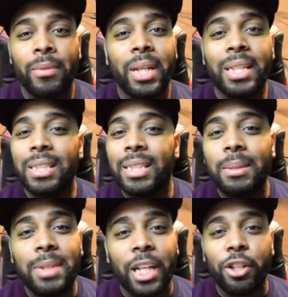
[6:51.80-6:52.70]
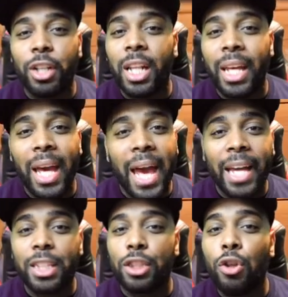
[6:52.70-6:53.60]
it just seems like you're clicking
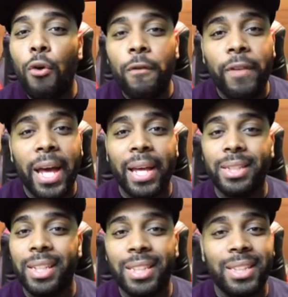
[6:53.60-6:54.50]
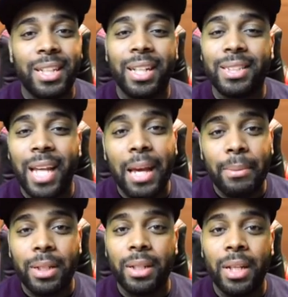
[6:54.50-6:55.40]
X so fast to get to the next game in